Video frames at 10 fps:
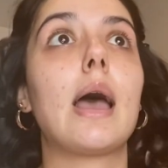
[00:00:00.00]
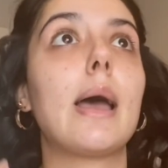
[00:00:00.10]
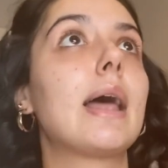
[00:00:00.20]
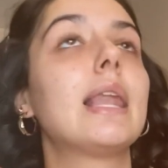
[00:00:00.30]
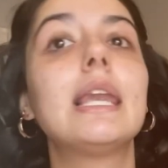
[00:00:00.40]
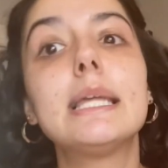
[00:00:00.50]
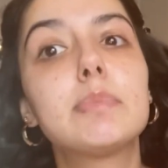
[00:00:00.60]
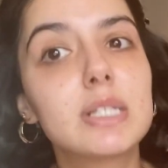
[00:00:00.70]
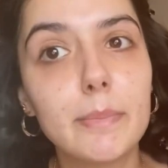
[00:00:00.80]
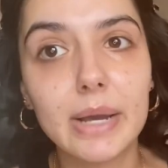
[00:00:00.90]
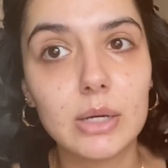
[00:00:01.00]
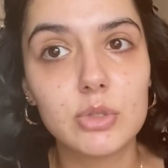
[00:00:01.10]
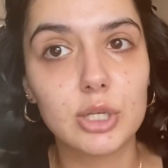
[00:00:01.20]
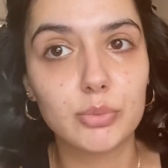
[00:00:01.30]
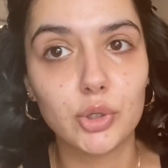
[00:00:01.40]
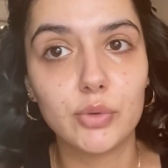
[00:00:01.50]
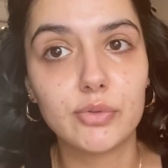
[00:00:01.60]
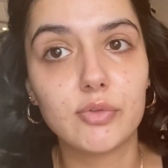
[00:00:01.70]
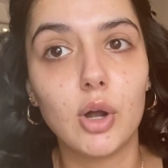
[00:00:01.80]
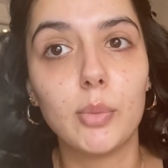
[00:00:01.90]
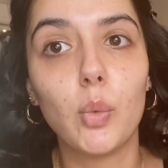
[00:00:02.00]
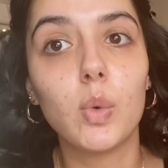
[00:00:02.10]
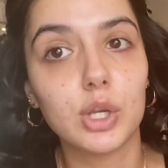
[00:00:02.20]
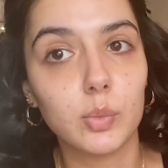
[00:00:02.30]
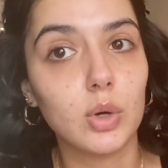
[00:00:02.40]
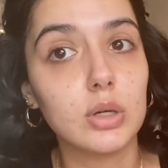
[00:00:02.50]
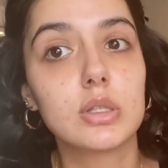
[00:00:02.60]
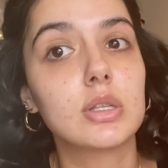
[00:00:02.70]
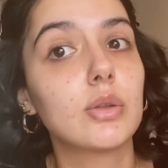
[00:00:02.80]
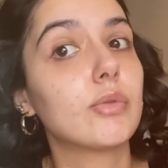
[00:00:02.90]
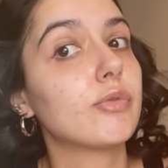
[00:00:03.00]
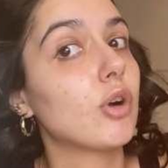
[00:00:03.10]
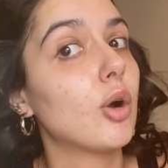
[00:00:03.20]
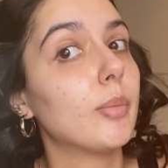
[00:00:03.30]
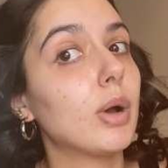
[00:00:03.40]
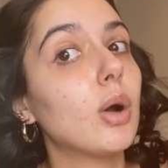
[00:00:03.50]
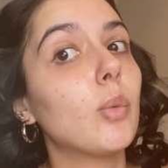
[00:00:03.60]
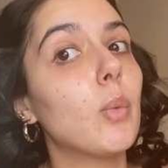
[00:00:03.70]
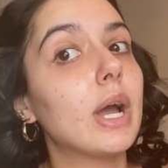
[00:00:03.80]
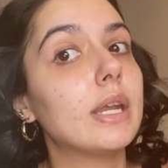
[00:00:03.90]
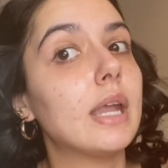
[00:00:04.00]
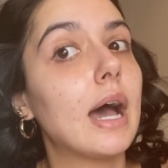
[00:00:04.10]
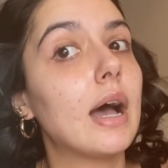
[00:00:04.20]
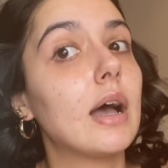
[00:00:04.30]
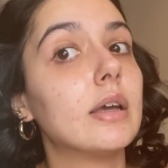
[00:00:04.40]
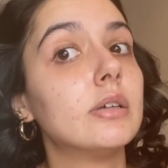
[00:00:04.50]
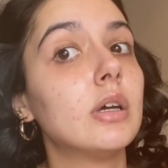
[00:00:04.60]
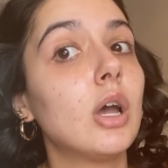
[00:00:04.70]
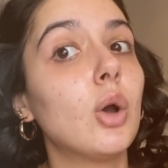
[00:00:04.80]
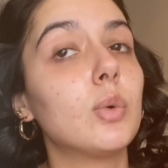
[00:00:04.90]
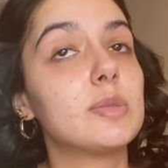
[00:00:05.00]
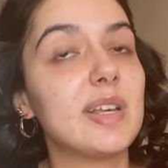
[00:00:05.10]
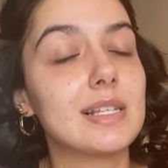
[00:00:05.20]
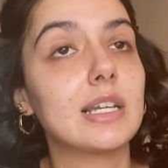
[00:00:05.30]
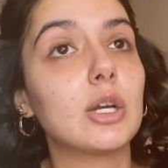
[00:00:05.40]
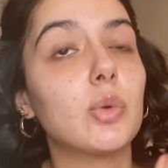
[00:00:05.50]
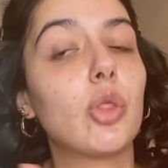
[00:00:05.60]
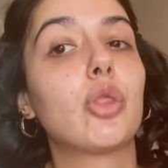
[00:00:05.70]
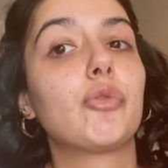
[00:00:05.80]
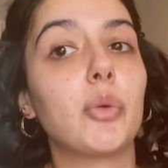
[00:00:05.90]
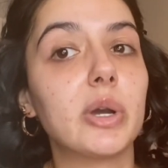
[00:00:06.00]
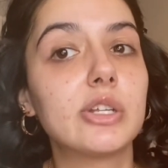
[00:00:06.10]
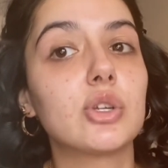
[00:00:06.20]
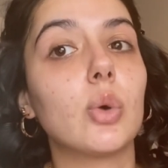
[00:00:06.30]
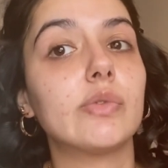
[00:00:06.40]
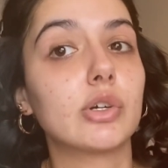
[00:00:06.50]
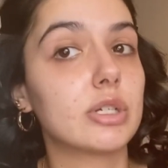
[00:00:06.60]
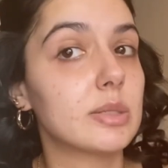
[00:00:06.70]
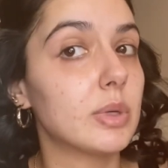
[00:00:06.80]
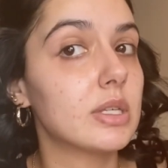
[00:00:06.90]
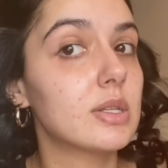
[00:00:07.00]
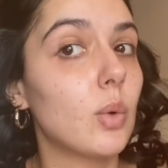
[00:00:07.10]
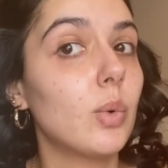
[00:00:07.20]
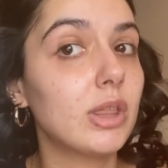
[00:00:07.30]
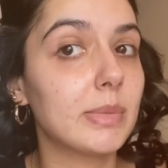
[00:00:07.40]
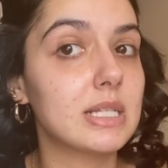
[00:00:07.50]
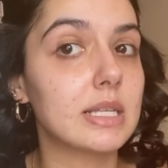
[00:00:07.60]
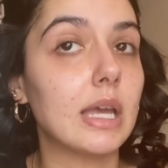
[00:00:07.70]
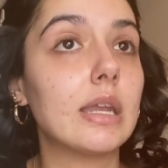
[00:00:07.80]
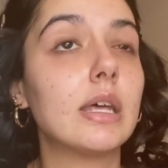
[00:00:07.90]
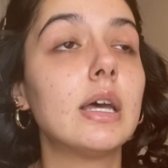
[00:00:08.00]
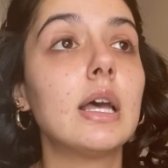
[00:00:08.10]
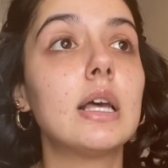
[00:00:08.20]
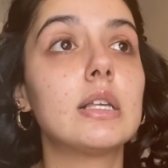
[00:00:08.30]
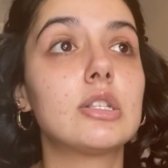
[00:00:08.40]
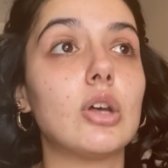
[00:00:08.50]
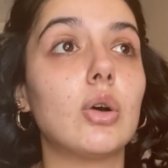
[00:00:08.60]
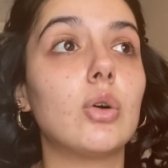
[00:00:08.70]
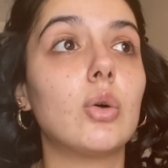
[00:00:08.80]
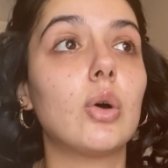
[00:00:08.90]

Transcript: leaps and bounds improved from what it was from when I was basically going through it over Christmas with my skin. So